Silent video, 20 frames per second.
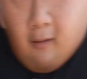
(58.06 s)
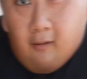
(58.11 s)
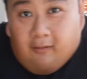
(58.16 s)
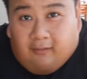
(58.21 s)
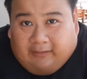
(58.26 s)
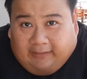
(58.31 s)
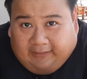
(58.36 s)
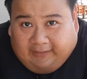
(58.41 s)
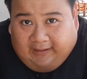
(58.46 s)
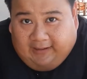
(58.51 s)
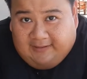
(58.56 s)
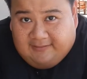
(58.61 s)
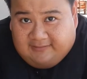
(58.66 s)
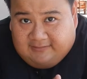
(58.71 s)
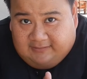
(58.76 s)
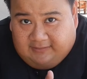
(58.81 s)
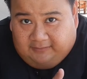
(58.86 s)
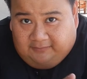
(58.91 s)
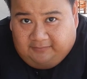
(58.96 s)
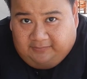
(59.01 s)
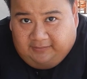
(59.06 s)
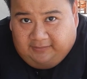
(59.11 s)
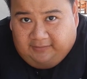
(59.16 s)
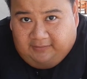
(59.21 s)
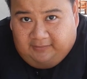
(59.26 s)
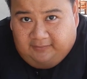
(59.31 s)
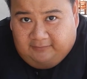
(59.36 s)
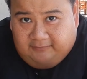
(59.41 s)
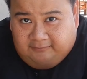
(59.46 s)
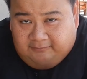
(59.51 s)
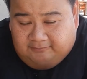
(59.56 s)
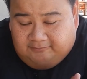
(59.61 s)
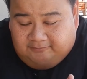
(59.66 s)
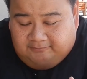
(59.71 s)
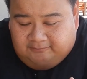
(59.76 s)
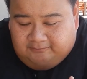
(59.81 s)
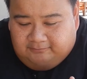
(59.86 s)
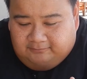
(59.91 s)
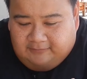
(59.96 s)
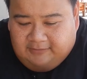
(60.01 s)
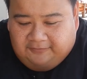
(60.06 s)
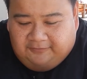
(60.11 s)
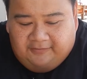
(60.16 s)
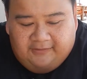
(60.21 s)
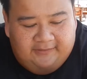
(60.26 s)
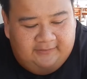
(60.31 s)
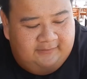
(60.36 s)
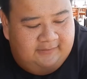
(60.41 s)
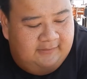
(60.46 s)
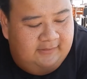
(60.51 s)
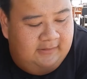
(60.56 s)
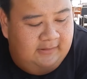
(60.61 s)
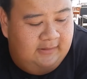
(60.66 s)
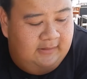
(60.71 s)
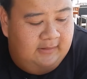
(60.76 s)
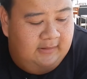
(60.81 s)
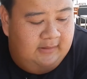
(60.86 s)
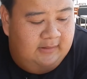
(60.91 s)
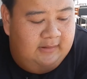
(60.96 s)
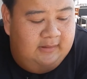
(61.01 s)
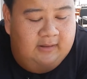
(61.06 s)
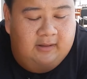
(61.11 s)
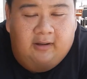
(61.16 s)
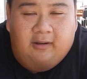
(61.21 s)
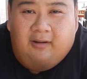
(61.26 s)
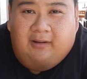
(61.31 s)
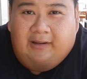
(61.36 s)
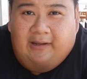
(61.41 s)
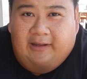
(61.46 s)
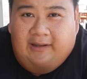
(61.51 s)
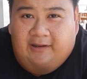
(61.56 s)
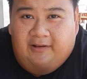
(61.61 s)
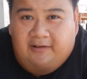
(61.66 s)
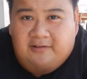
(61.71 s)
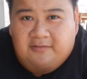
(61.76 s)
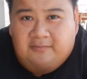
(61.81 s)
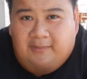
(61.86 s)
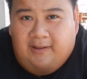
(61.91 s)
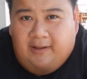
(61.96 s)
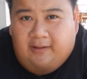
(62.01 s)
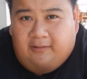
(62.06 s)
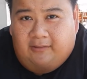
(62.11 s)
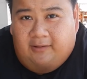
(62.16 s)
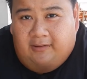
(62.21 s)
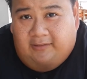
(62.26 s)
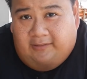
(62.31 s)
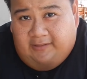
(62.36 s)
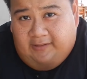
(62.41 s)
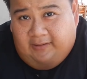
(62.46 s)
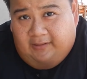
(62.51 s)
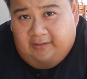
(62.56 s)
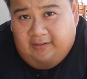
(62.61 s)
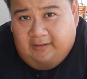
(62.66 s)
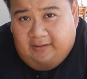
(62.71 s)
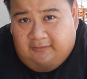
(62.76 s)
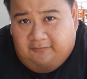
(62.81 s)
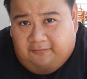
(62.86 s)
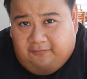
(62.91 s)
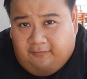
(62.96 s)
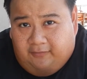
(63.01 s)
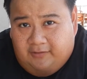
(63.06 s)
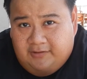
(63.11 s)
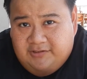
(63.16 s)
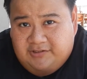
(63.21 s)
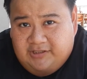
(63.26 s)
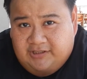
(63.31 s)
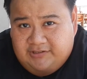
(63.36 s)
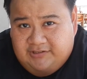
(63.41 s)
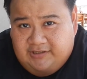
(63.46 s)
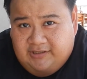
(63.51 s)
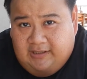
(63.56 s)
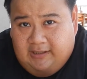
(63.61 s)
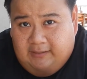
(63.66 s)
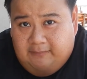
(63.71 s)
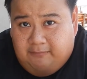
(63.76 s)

Okay guys, something different. Okay, here's my criteria for judging a